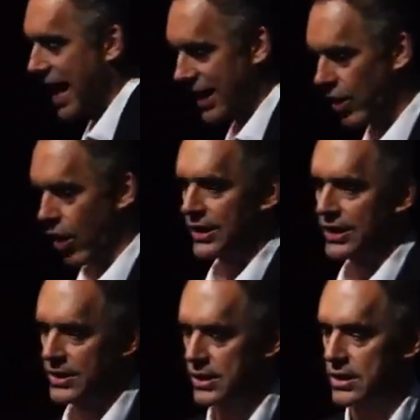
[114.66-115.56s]
and not the
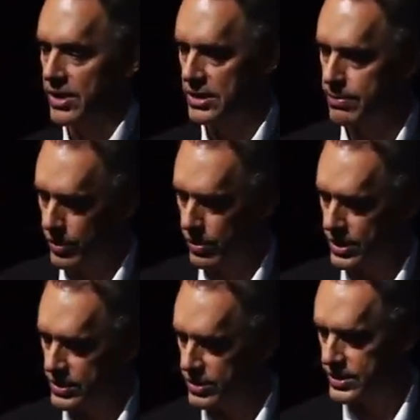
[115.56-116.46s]
system that's
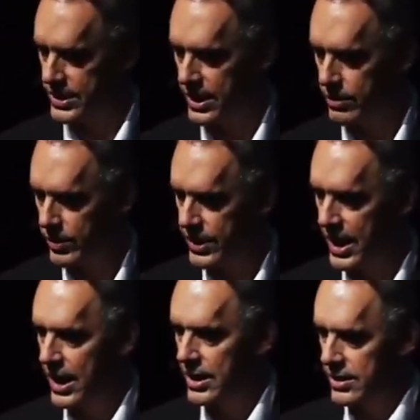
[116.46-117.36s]
associated with
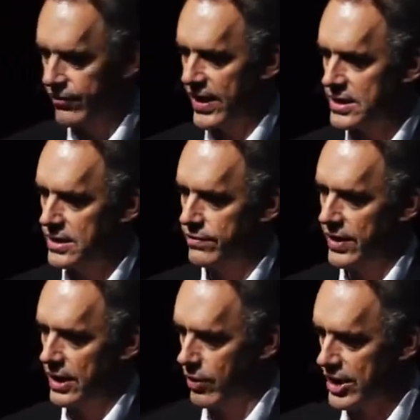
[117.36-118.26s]
defensive
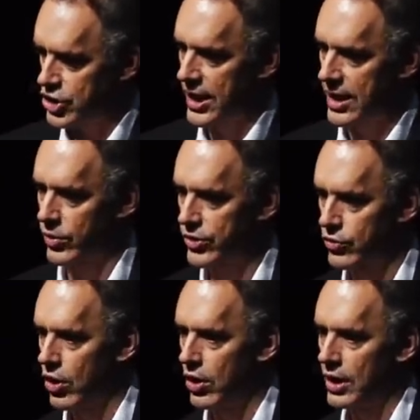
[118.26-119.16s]
aggression and
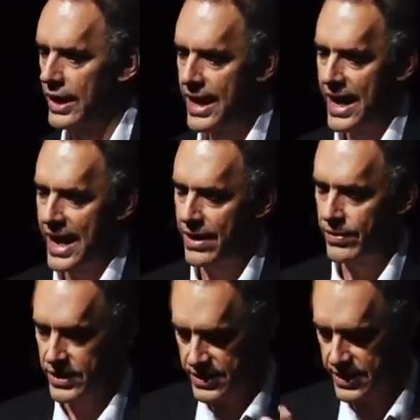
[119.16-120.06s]
withdrawal.
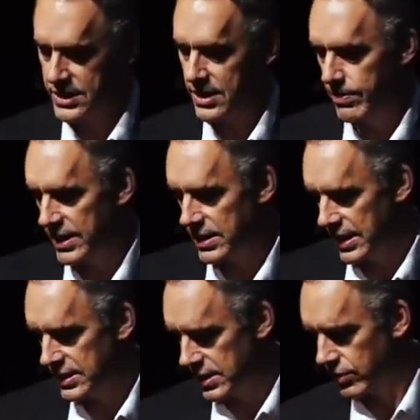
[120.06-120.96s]
And the system that
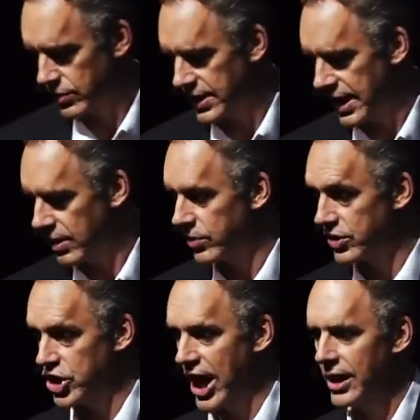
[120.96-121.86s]
is associated
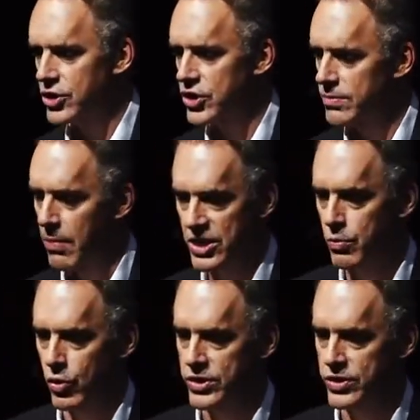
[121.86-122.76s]
with challenge is much more